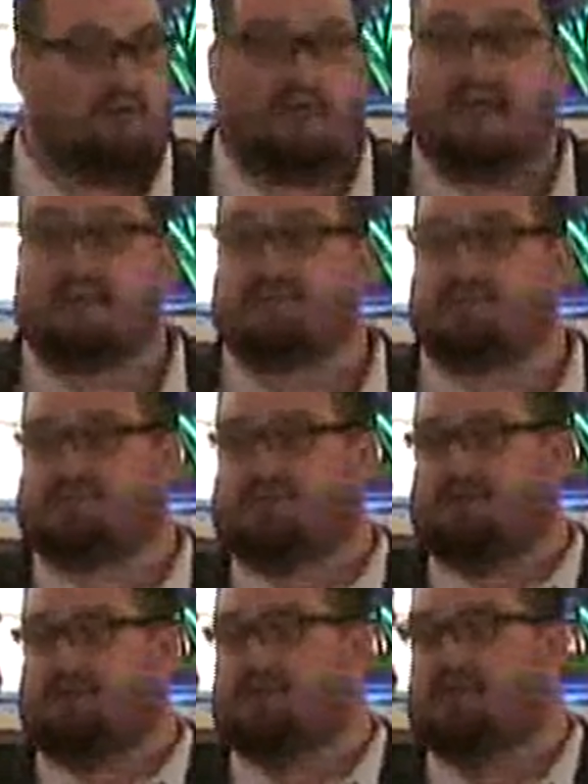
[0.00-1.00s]

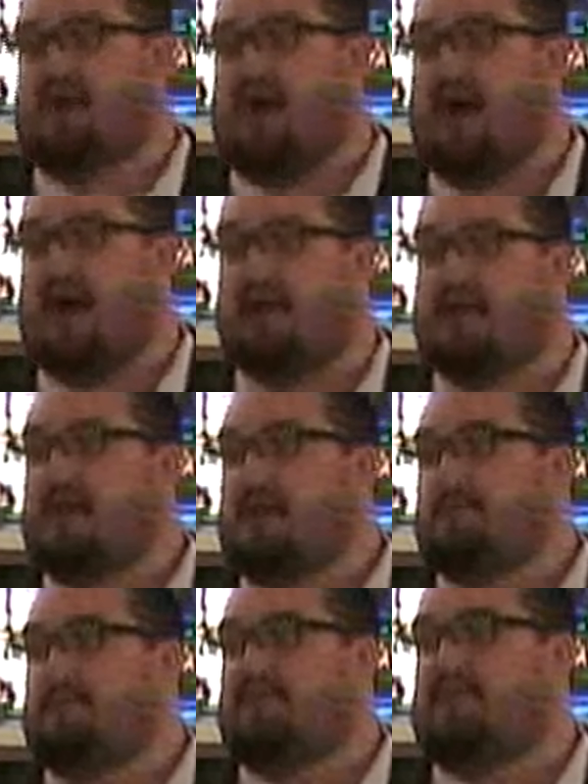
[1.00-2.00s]
relationship with God,
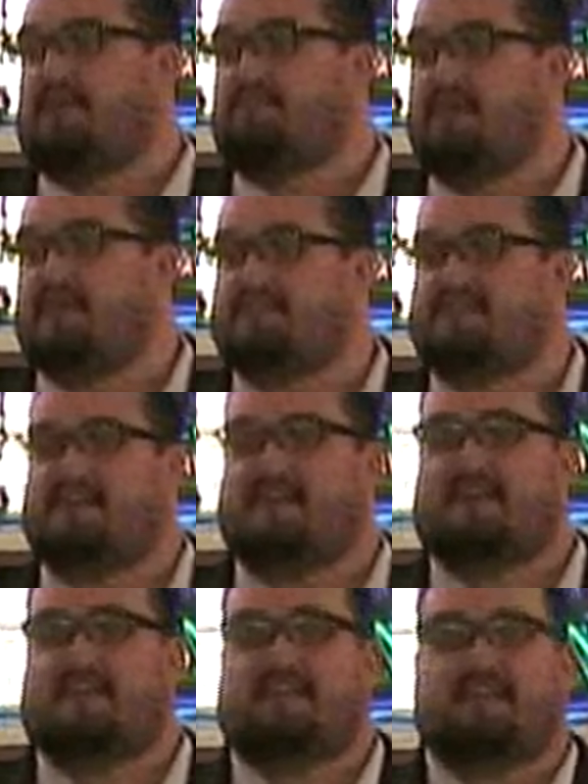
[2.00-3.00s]
but they
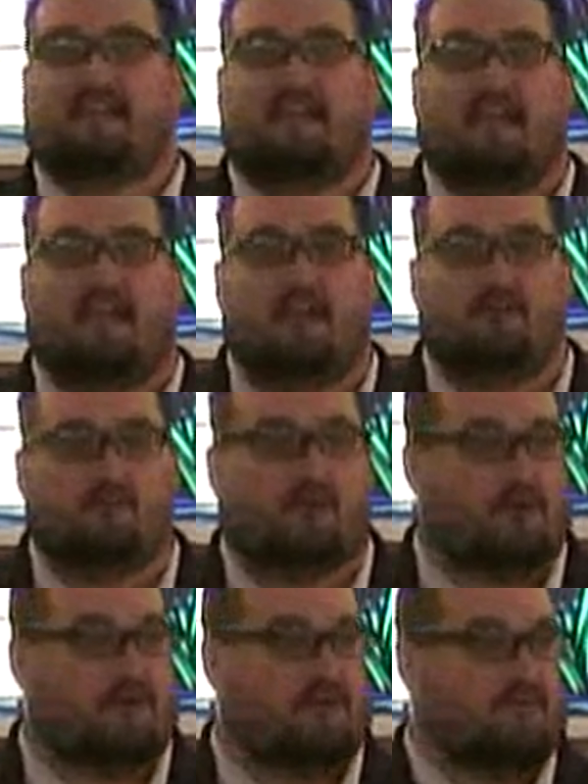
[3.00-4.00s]
missed the
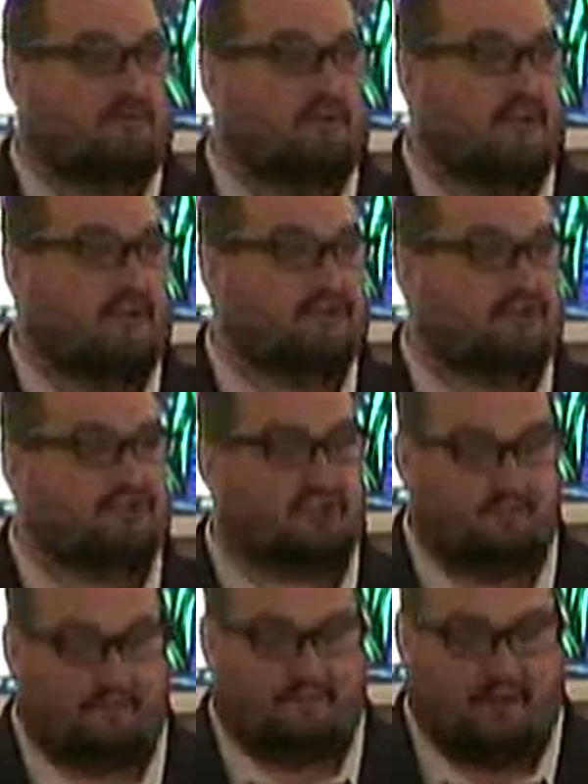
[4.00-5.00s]
inward
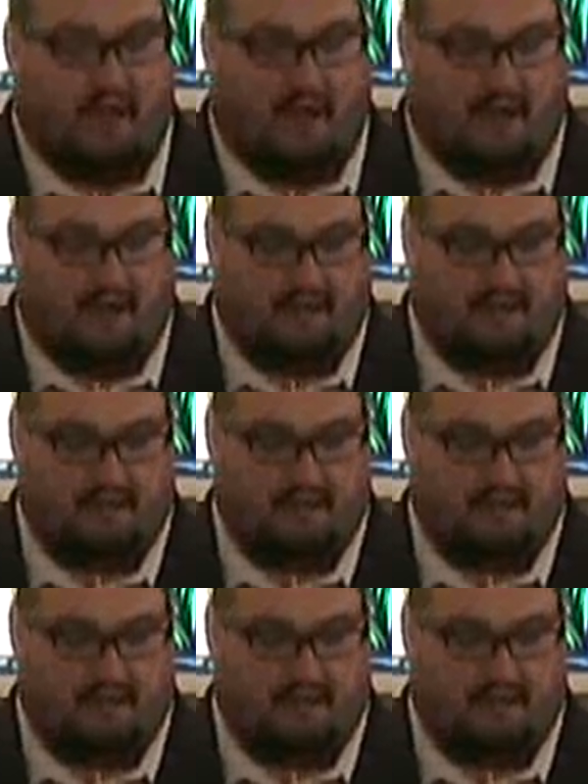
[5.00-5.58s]
relationship of God.